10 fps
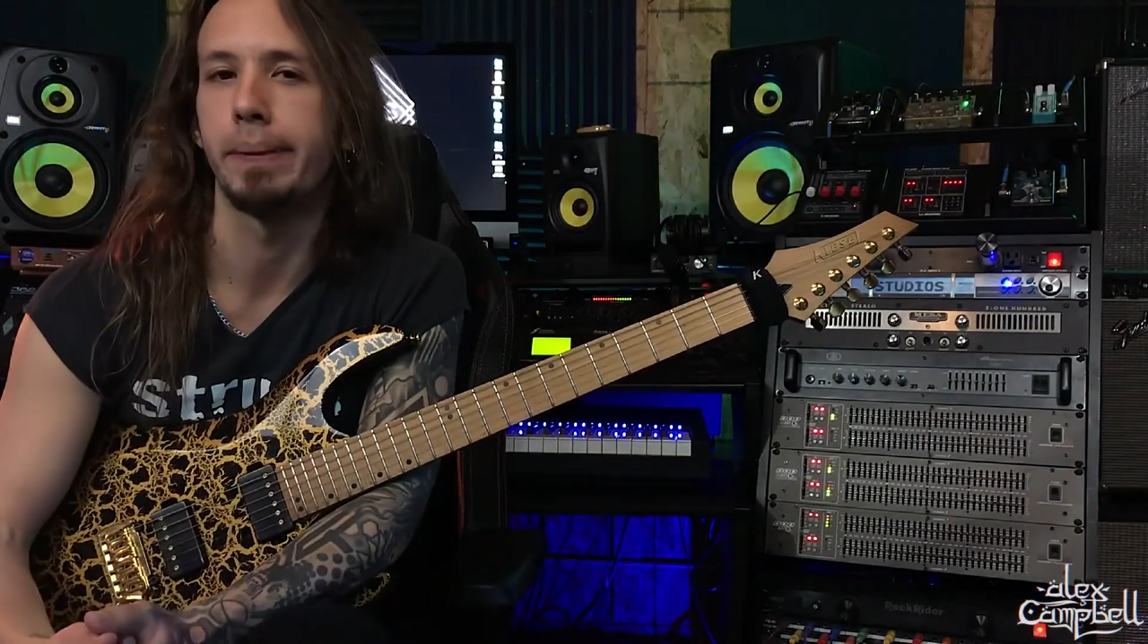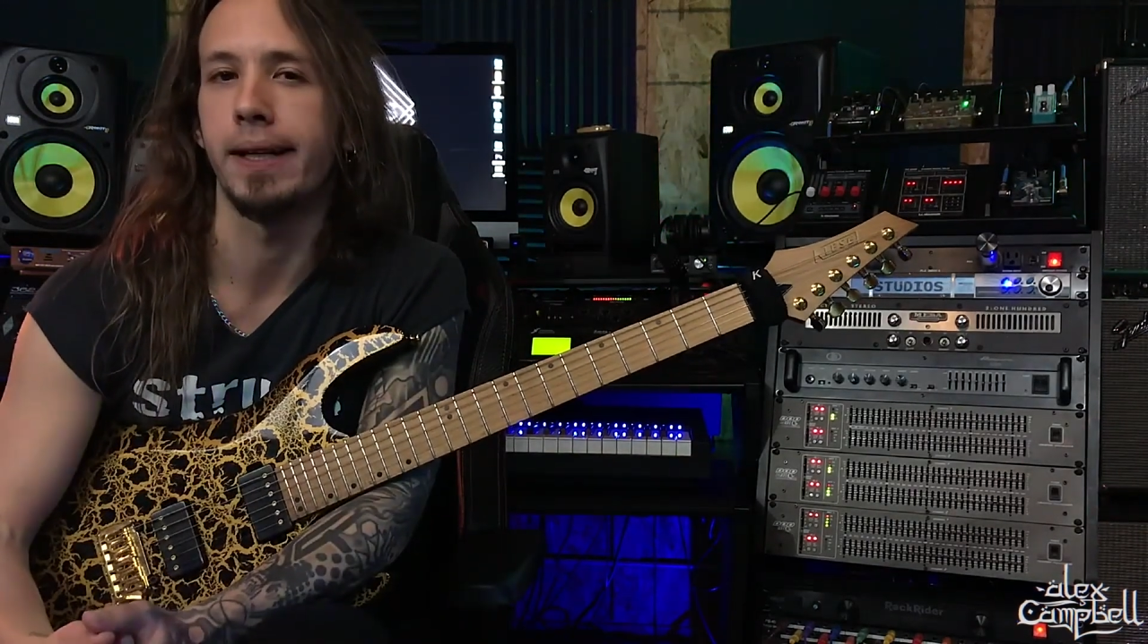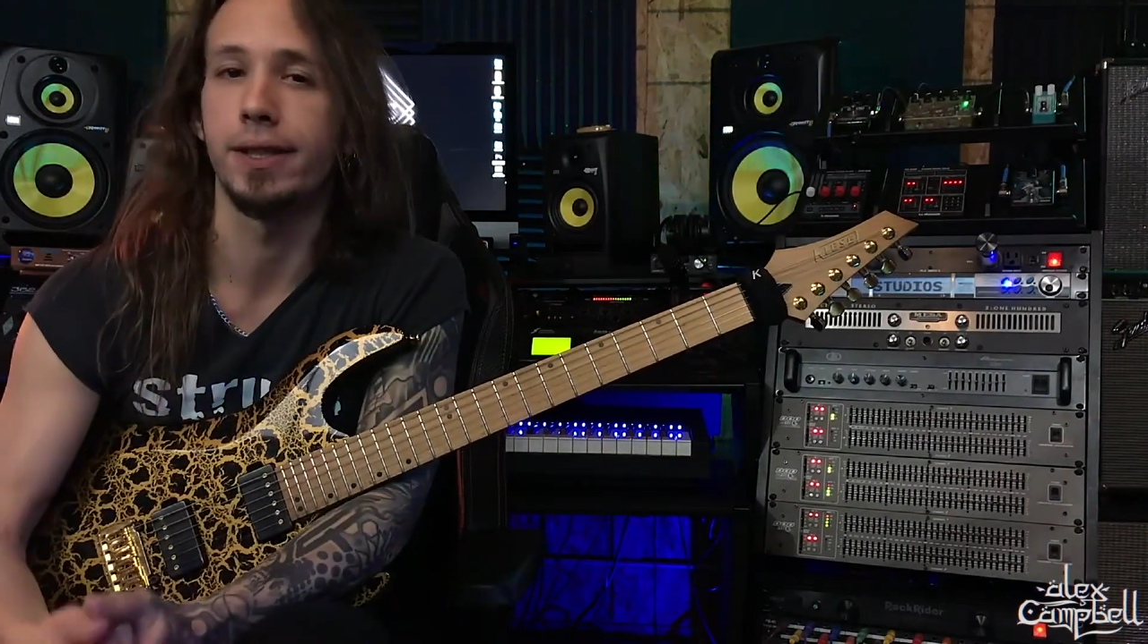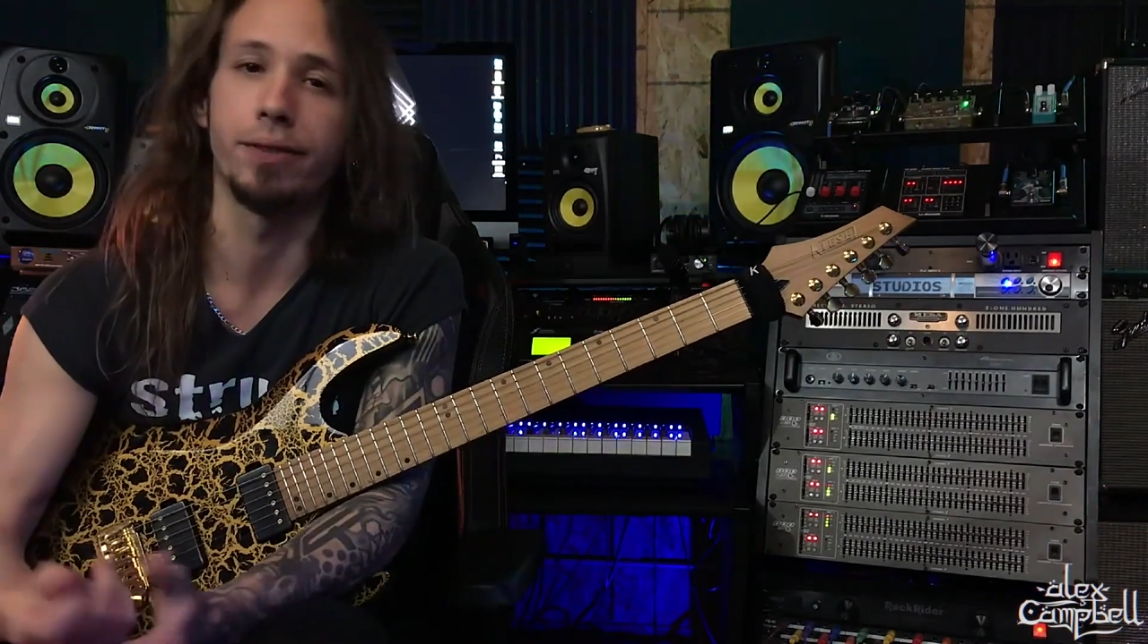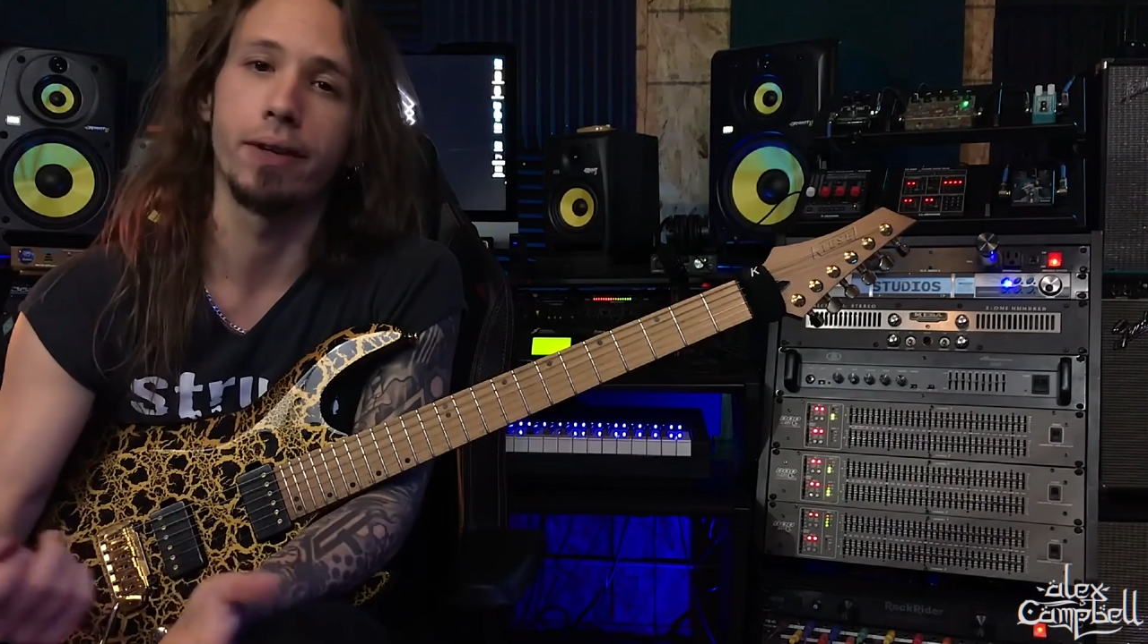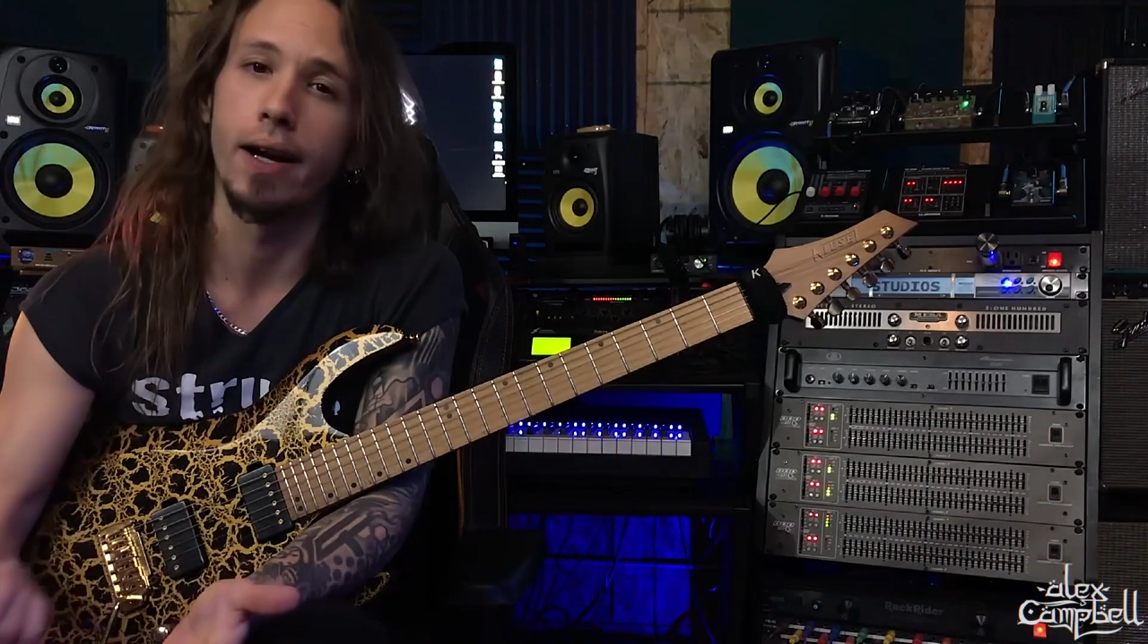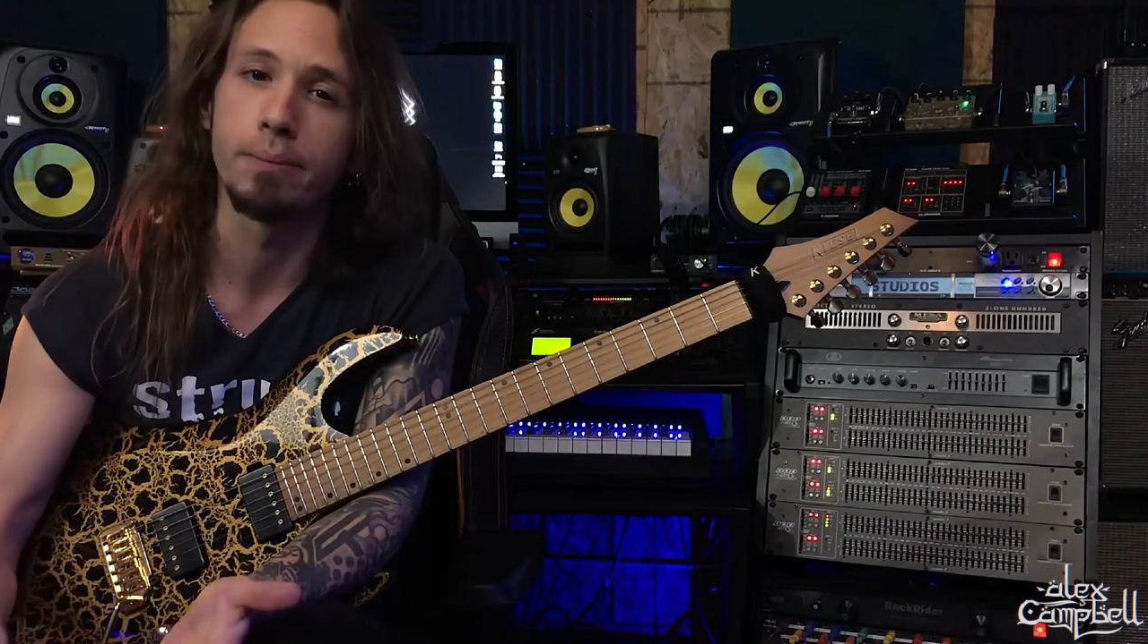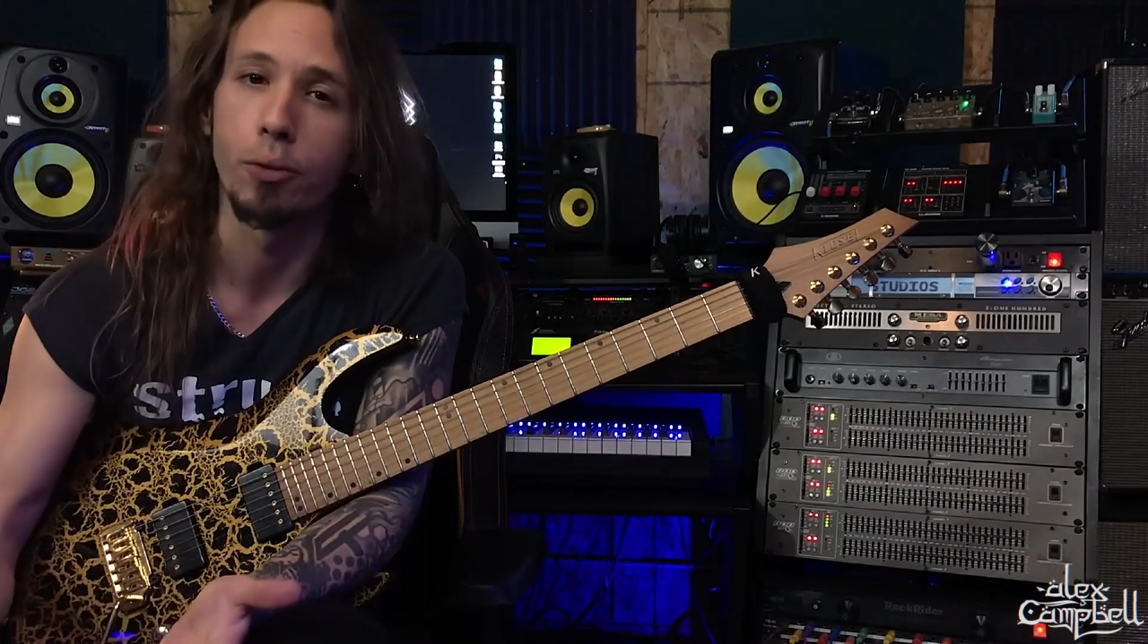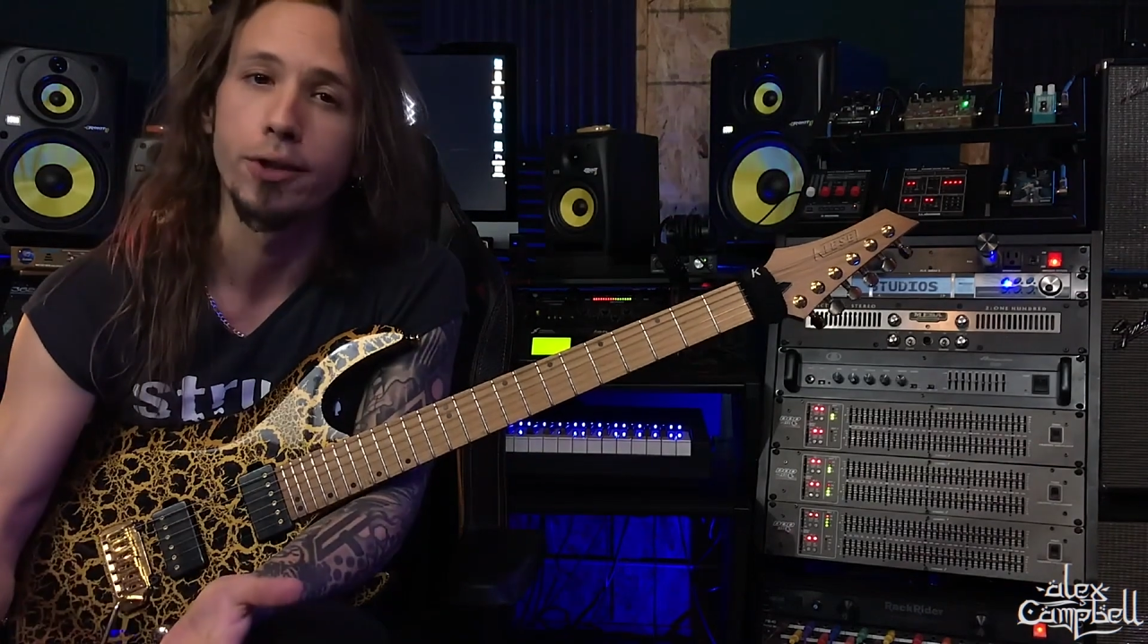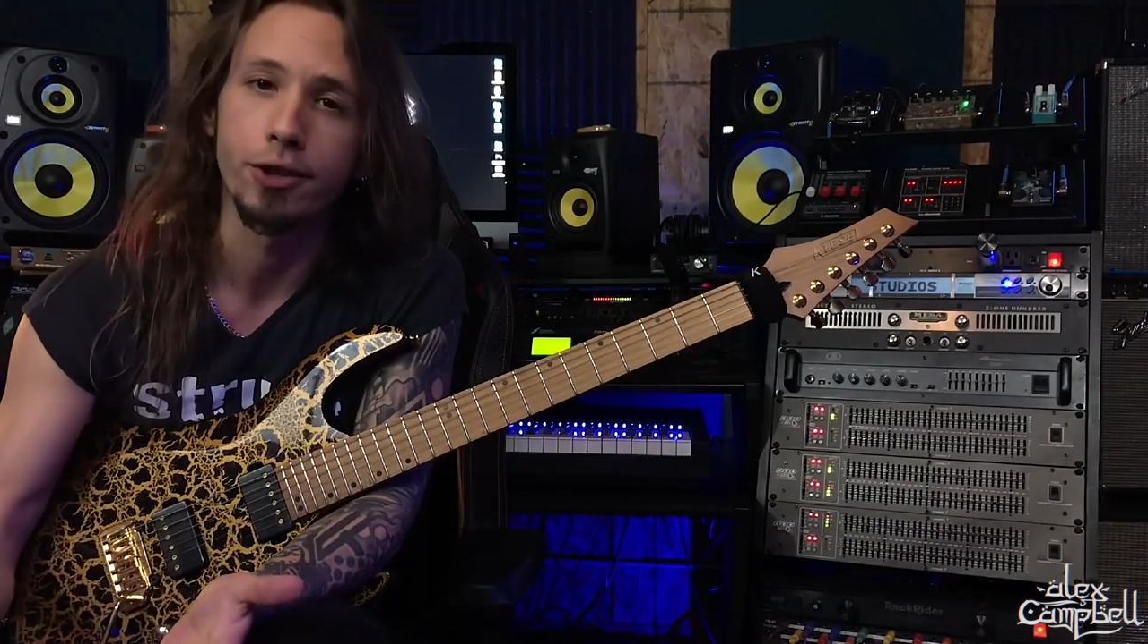because you've got more